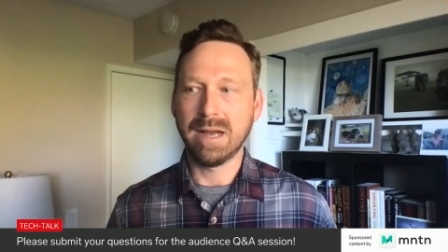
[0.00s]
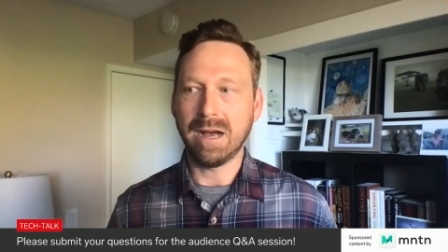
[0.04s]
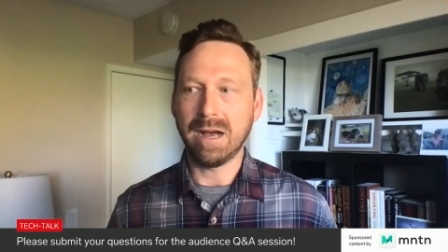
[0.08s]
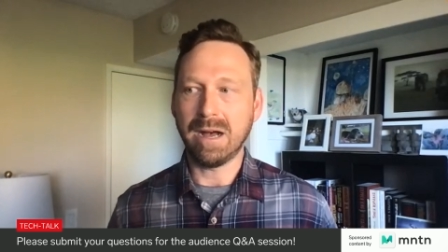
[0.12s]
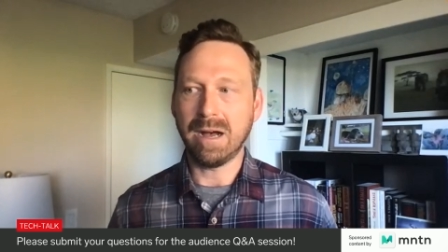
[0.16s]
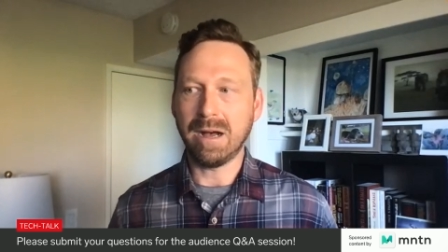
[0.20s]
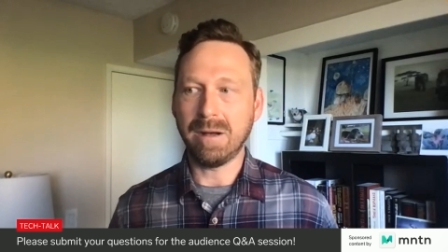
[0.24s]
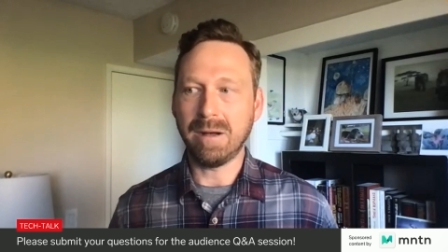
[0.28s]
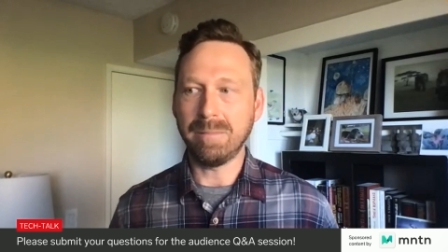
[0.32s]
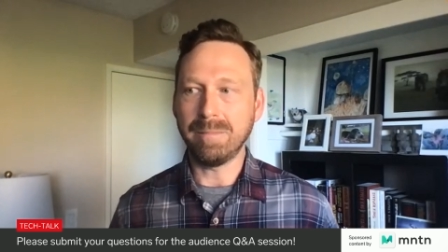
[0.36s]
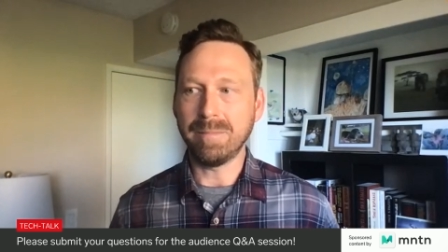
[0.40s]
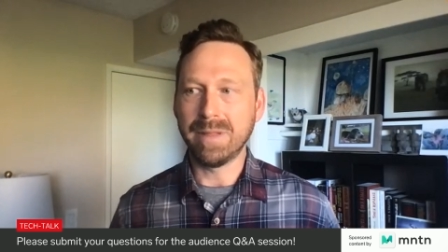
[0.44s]

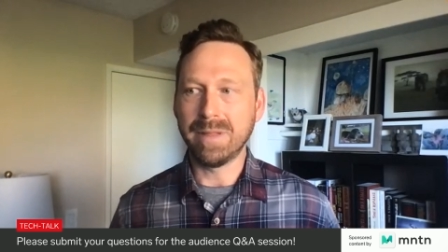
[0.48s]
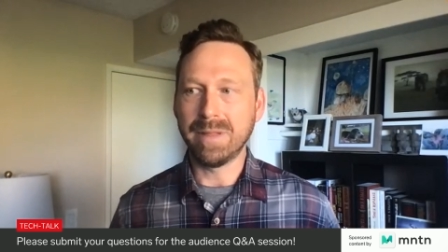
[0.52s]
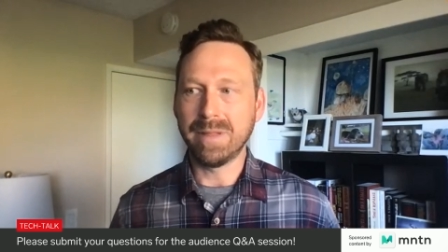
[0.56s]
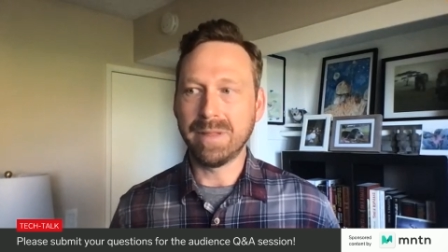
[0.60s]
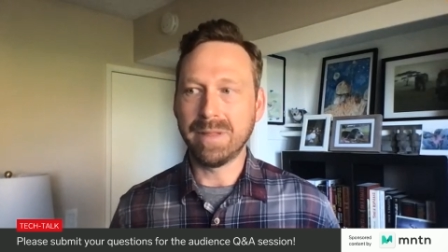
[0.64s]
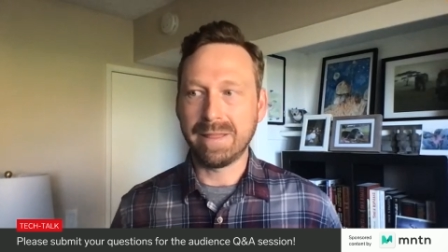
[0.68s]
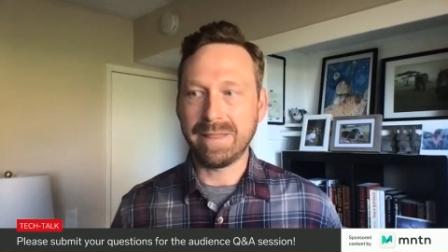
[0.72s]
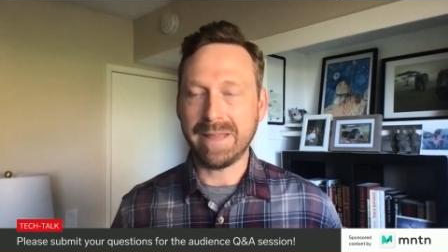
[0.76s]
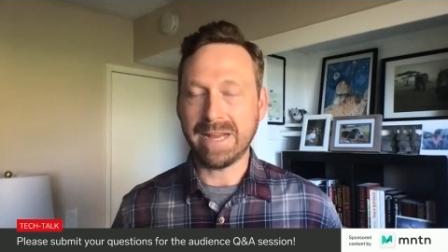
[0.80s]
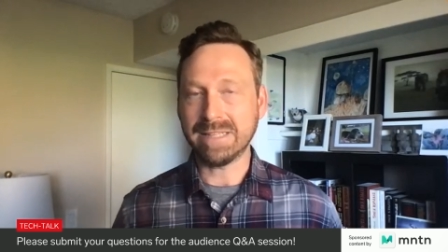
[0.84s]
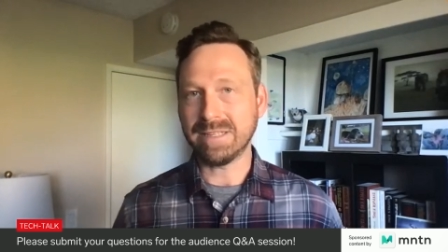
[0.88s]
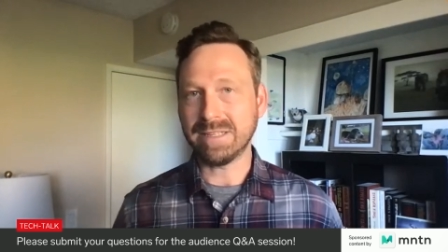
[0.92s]

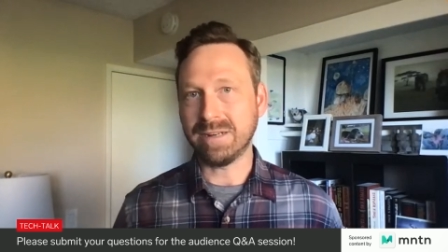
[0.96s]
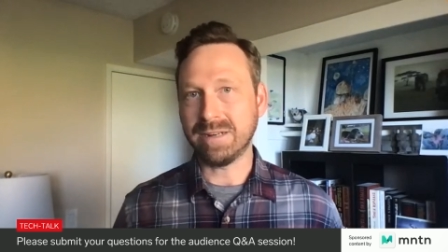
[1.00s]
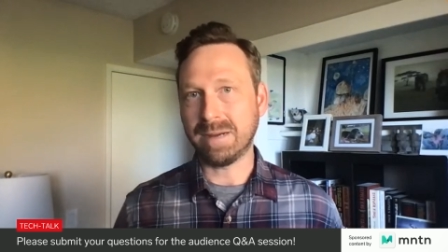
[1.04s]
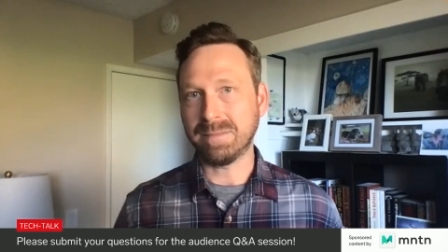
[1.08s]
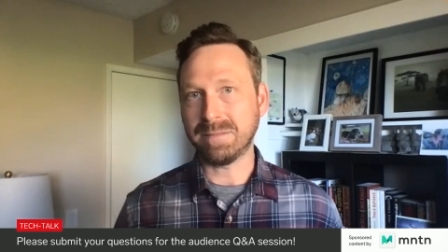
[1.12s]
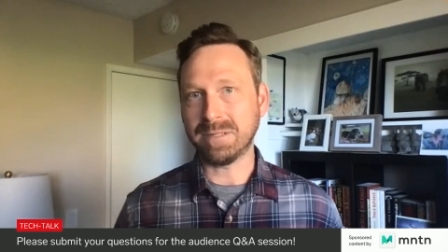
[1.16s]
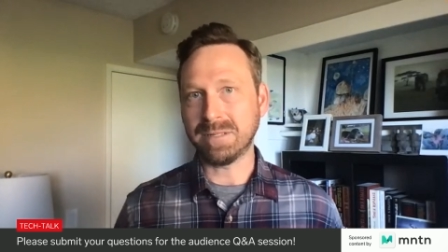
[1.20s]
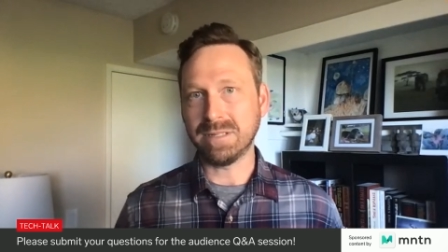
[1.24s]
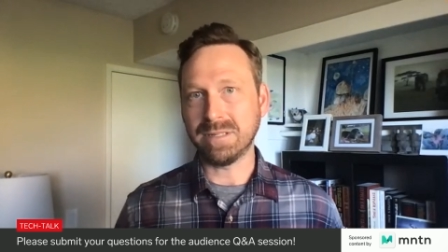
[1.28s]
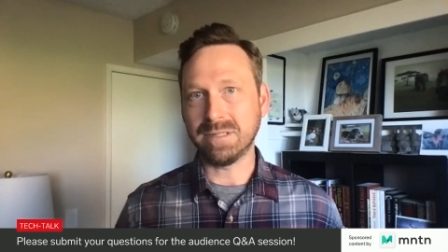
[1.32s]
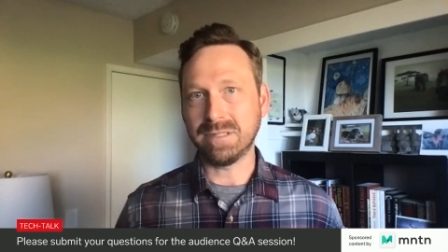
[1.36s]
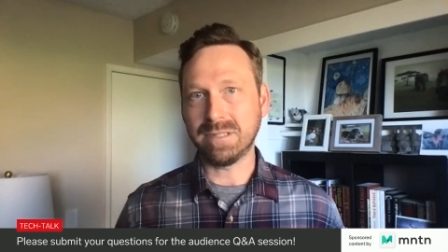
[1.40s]
That's an
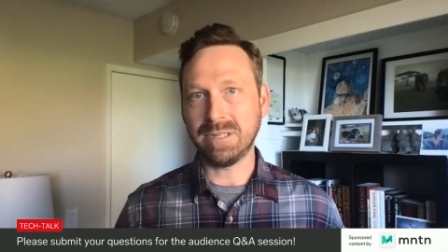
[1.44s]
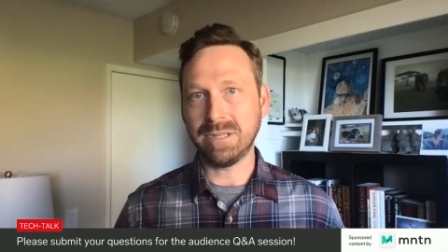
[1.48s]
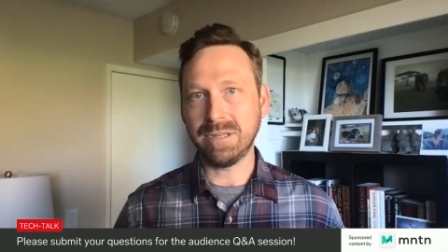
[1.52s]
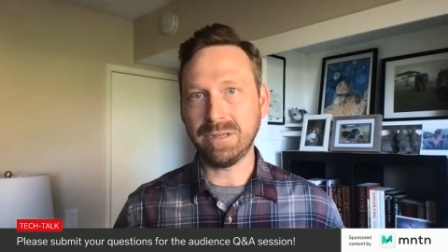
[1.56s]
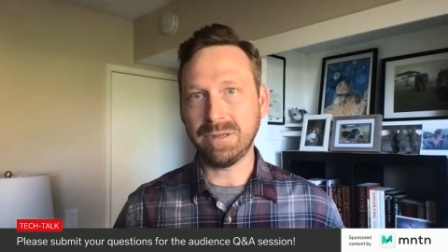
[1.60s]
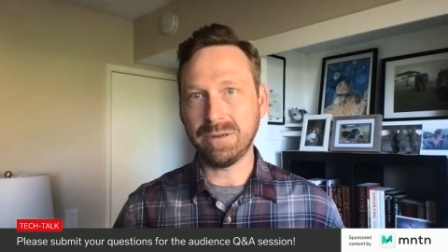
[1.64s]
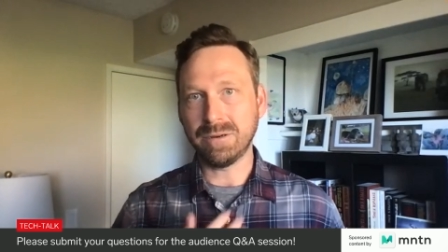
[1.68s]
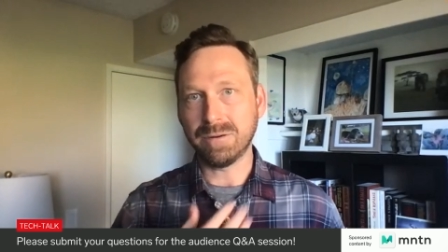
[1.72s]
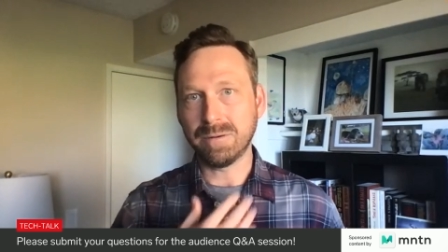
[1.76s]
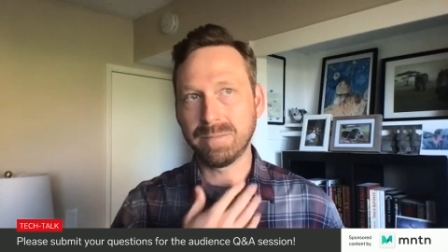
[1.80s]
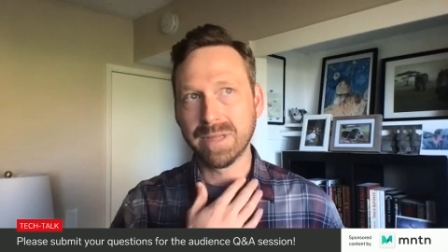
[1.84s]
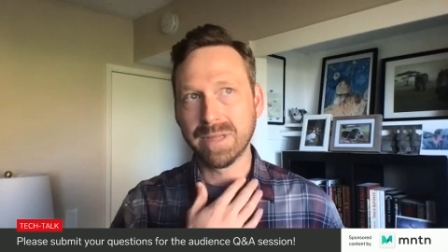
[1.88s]
option
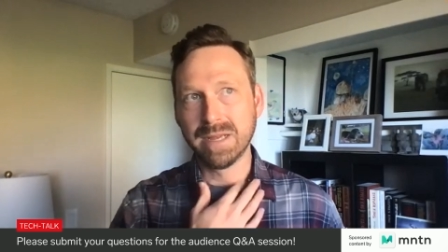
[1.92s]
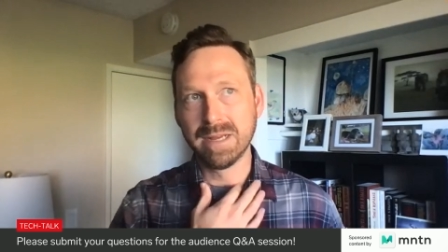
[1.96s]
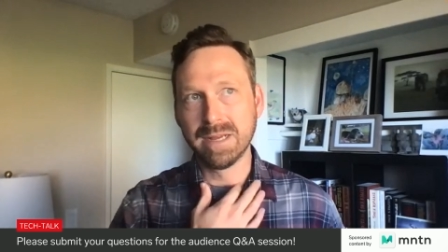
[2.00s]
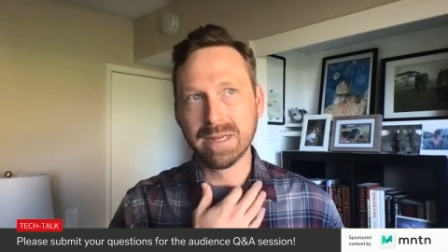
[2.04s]
too.